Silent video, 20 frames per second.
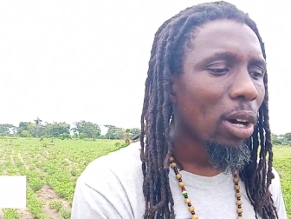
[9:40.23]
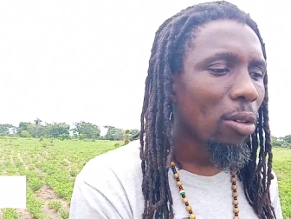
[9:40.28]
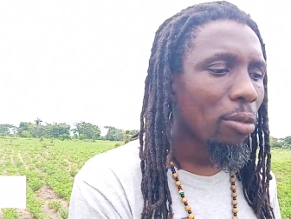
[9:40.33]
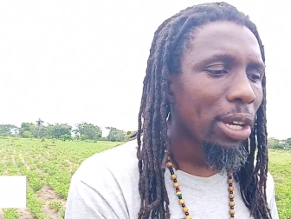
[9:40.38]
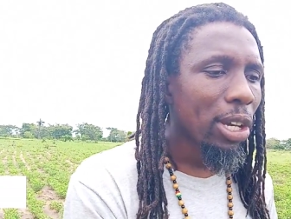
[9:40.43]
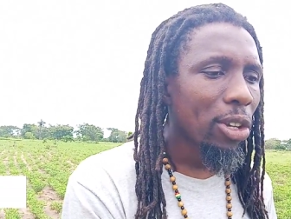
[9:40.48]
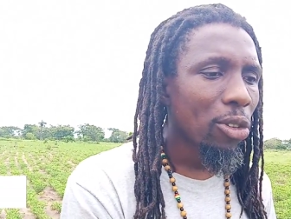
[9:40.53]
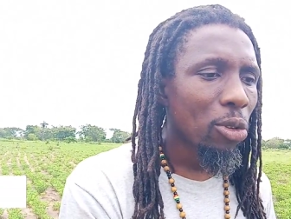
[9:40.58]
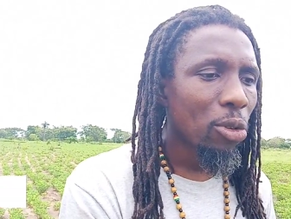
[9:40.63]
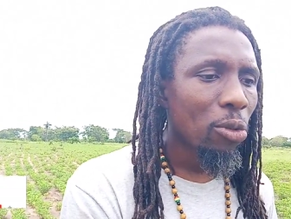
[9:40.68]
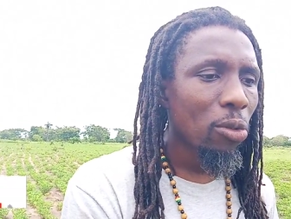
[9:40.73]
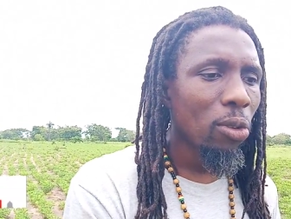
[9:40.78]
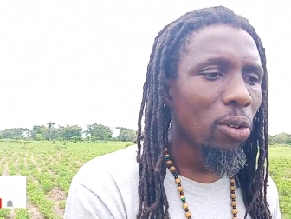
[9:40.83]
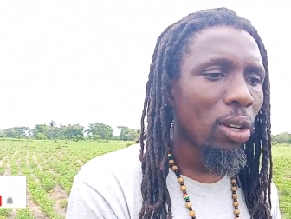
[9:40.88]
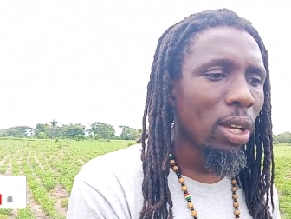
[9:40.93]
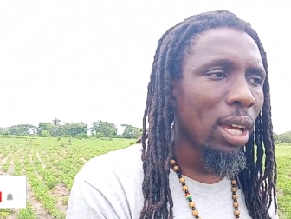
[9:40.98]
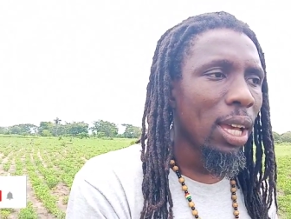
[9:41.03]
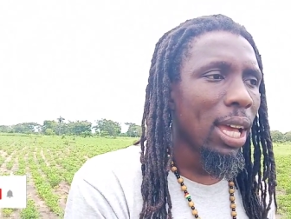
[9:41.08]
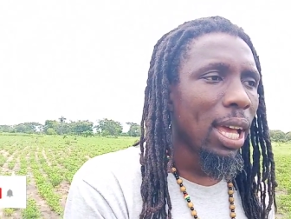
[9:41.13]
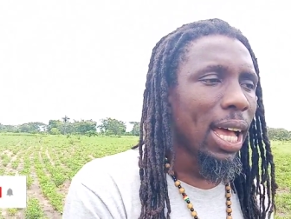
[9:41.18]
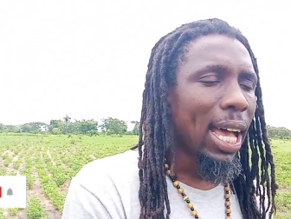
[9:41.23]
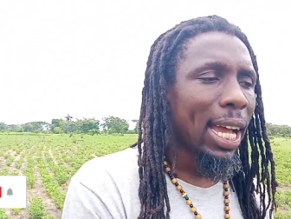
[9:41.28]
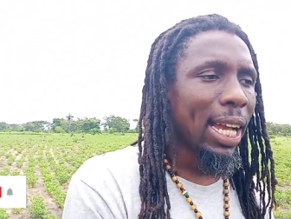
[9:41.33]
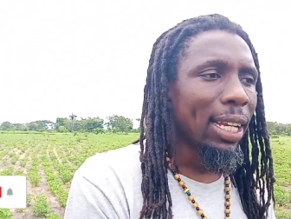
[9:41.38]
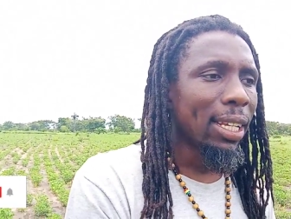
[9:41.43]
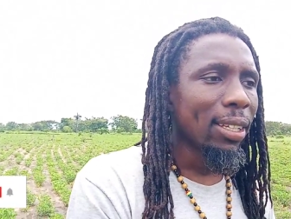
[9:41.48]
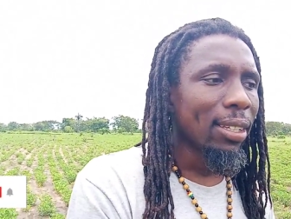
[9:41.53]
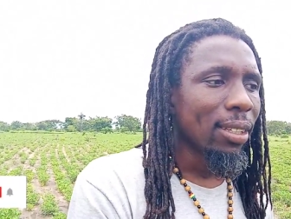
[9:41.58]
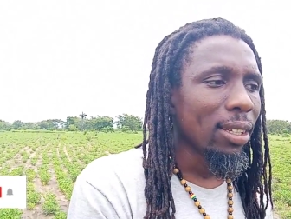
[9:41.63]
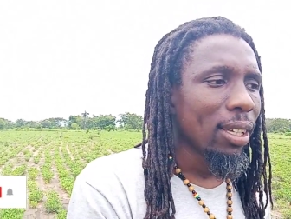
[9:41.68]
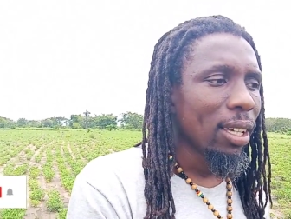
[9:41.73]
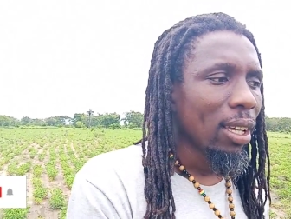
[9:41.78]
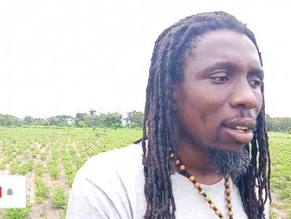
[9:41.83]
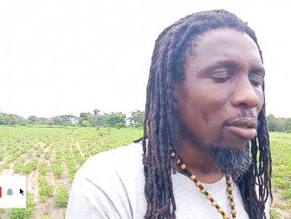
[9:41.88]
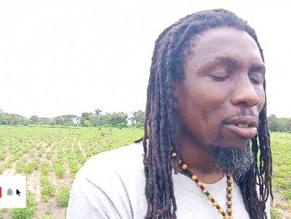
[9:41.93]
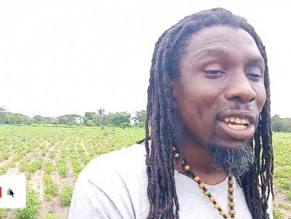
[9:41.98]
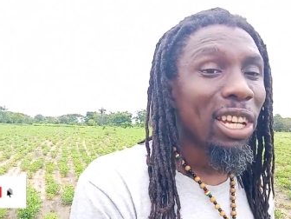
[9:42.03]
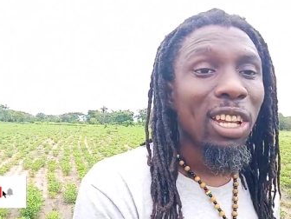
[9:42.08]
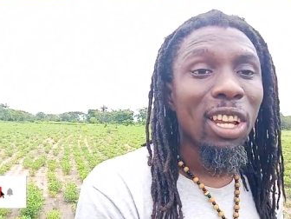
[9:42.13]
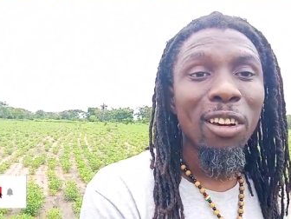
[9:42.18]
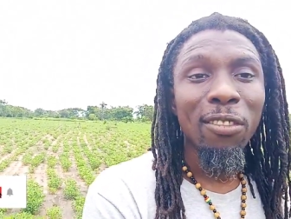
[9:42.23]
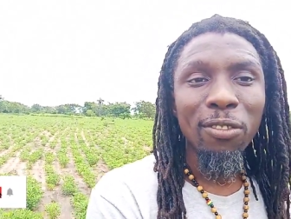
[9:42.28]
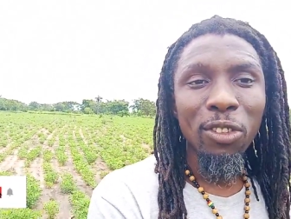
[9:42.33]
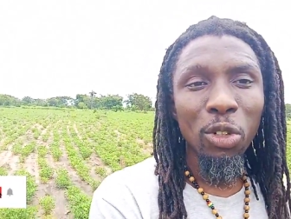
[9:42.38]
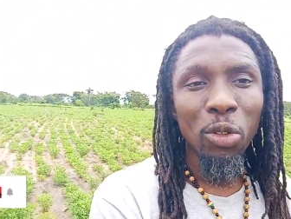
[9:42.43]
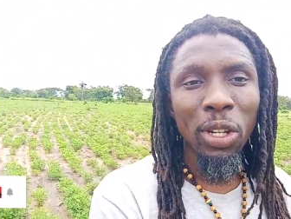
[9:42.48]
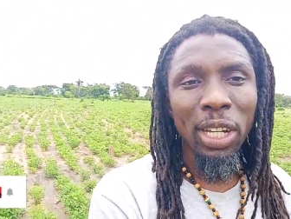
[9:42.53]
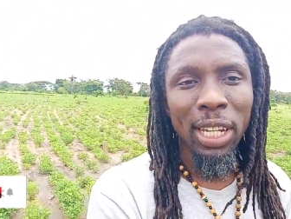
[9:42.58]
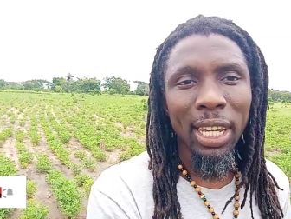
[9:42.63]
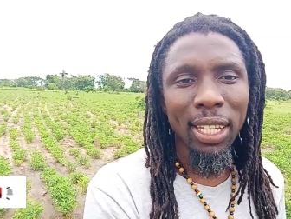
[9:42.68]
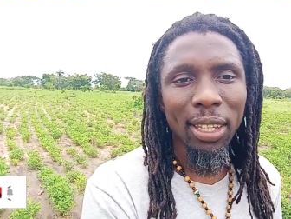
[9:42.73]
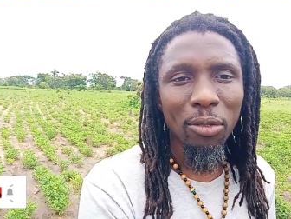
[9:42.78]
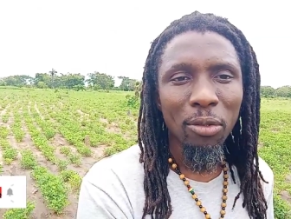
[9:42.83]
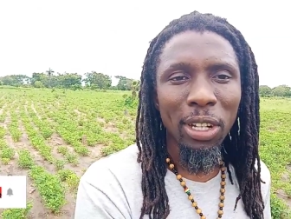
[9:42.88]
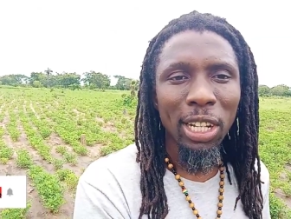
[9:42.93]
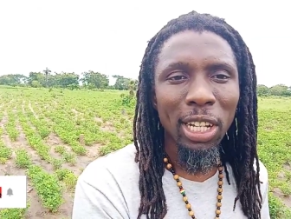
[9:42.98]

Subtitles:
what we do, and we love doing it.